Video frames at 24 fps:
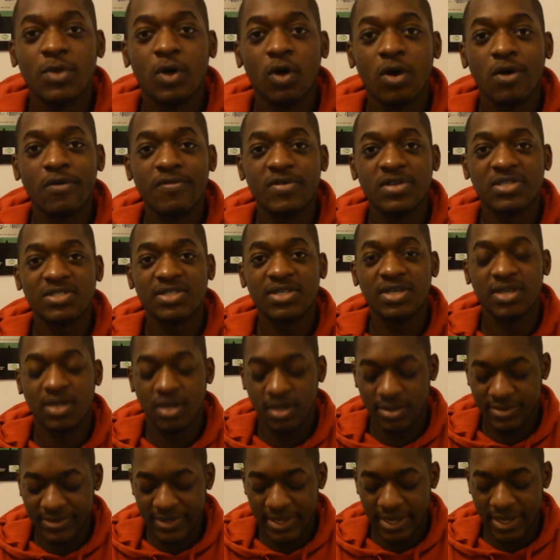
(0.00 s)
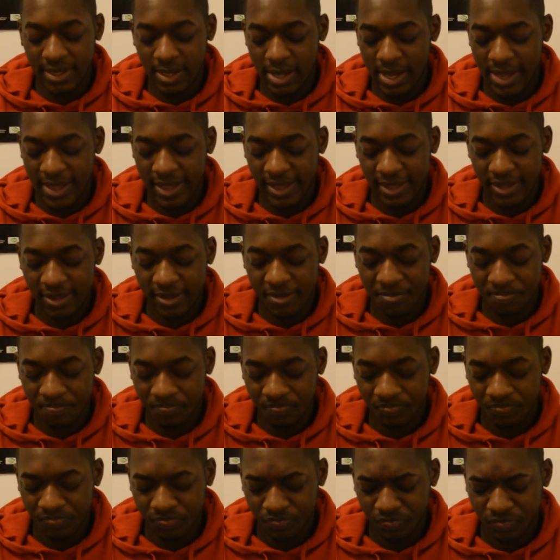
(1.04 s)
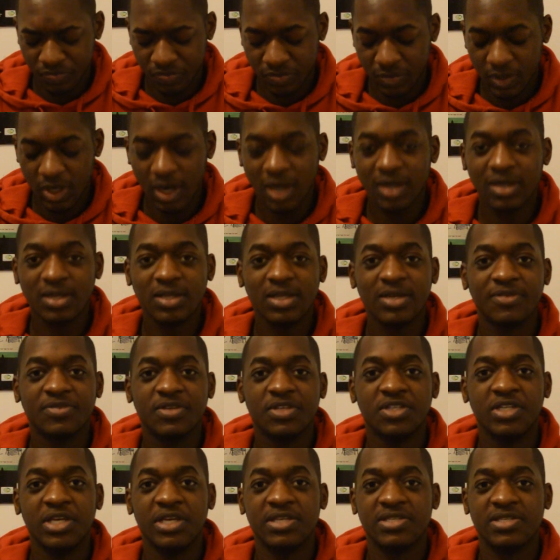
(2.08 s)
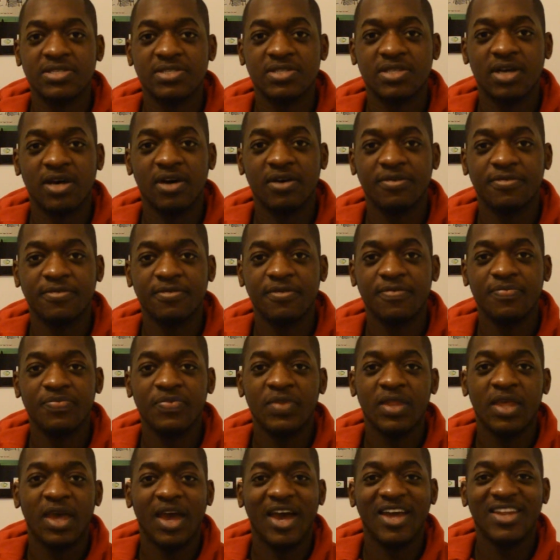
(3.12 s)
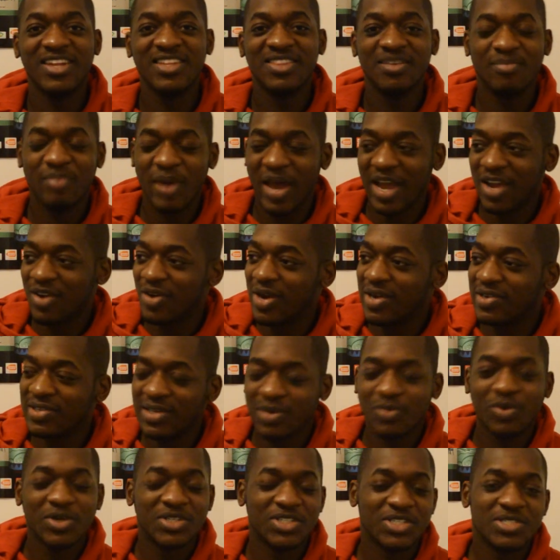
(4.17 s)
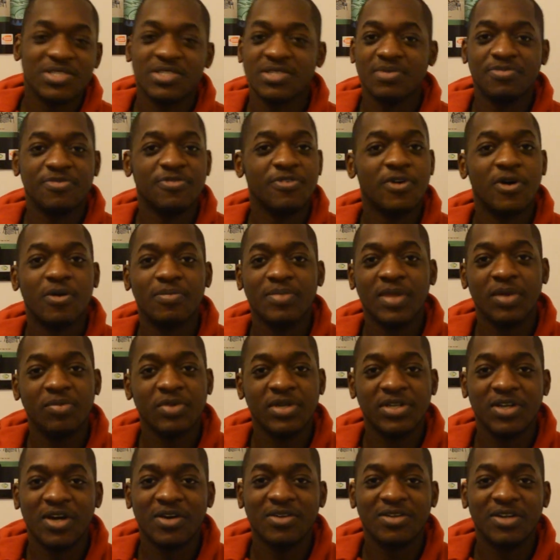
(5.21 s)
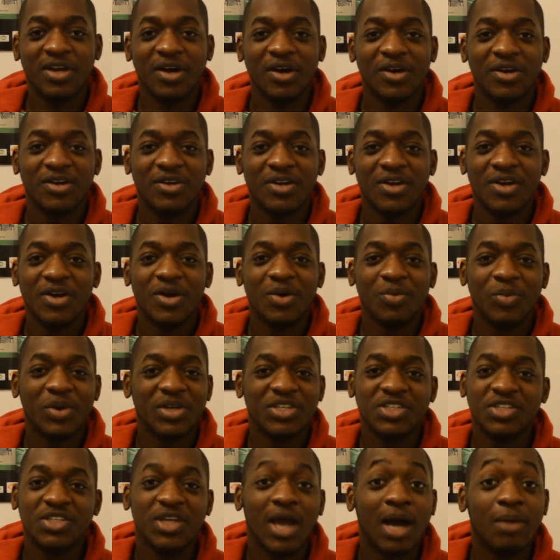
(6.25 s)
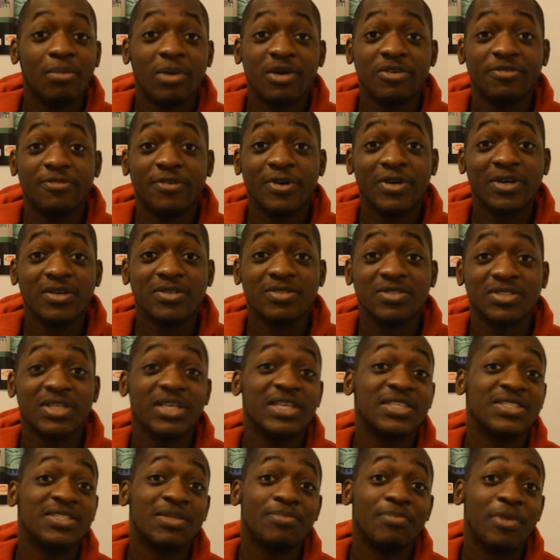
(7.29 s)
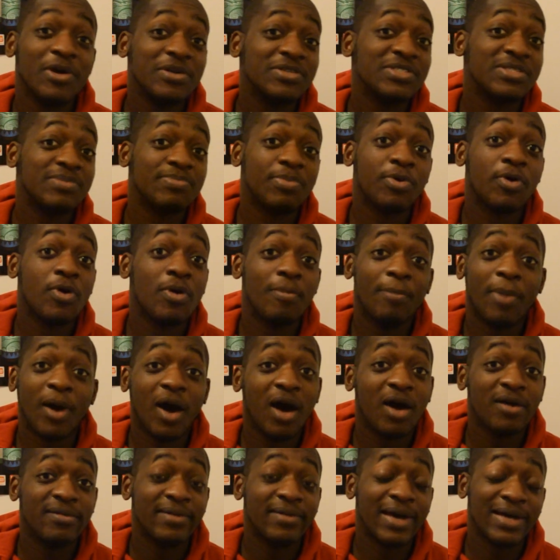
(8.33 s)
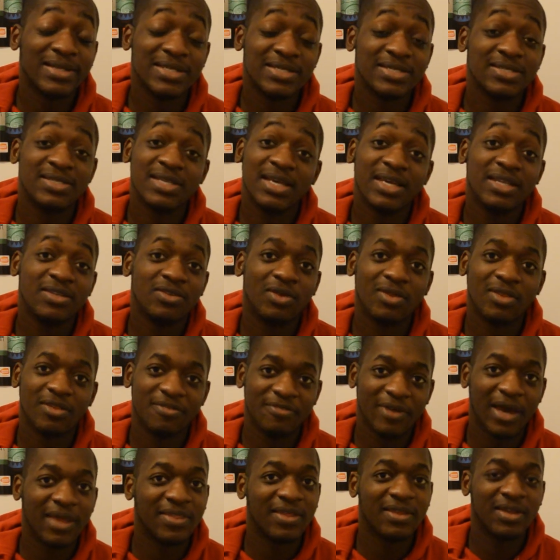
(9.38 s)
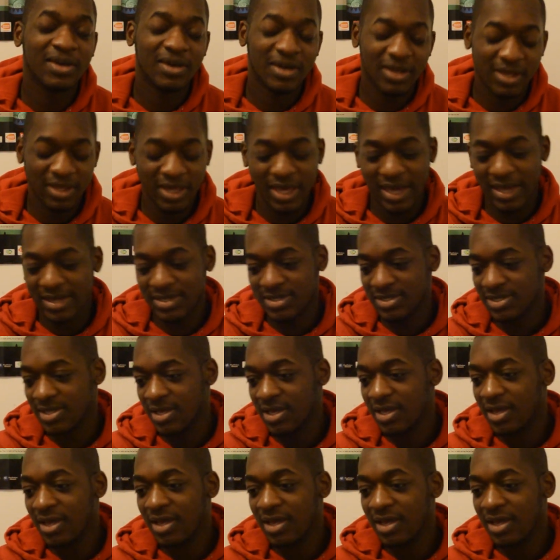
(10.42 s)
Obviously, because they're like underneath the sheets and stuff, and in the background they're watching some film that we don't know, which Yama feels is the most important part about this scene, not the fact that they're going to kiss.